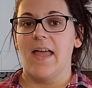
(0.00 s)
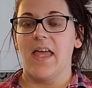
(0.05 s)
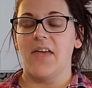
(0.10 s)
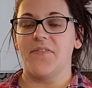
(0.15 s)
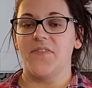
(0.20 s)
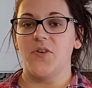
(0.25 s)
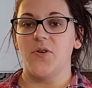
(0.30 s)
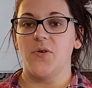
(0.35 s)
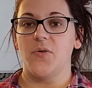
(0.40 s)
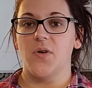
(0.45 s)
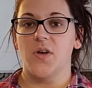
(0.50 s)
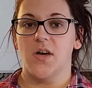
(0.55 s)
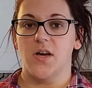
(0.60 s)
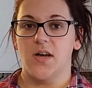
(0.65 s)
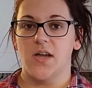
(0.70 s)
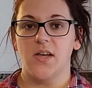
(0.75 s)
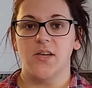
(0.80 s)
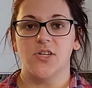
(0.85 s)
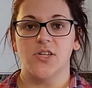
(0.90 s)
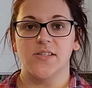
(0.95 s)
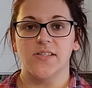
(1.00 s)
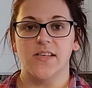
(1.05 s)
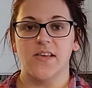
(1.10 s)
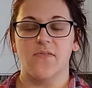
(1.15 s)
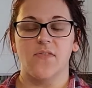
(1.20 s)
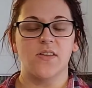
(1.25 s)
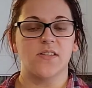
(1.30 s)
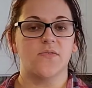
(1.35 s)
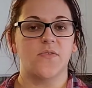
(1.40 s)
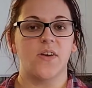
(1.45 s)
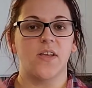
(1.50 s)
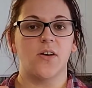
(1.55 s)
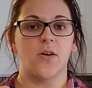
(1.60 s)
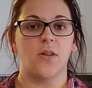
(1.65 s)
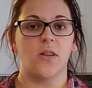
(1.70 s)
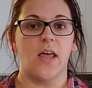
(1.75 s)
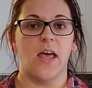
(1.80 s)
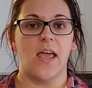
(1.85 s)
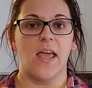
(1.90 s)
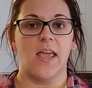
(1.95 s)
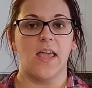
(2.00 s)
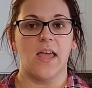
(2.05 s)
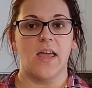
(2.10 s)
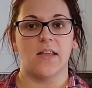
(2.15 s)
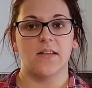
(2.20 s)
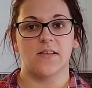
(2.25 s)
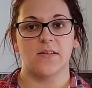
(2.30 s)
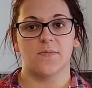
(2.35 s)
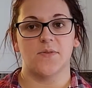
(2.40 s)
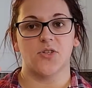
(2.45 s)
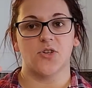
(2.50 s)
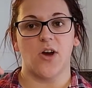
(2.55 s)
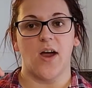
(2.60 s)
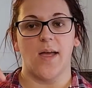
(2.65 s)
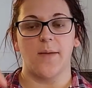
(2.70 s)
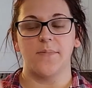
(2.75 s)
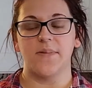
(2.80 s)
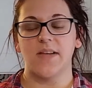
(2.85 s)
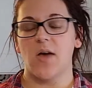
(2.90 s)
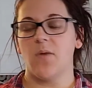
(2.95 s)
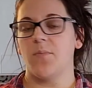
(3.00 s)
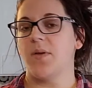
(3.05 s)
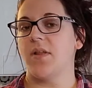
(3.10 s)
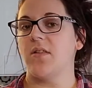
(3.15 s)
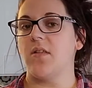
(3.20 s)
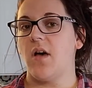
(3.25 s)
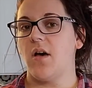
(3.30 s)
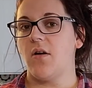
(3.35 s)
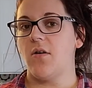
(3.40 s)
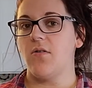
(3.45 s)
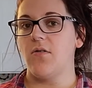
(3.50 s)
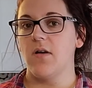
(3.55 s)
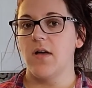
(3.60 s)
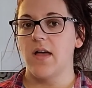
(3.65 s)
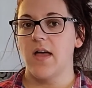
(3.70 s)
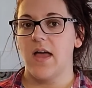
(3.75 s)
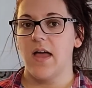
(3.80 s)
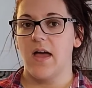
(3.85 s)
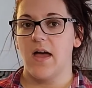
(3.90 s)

If you could, just give this video a like and subscribe down below.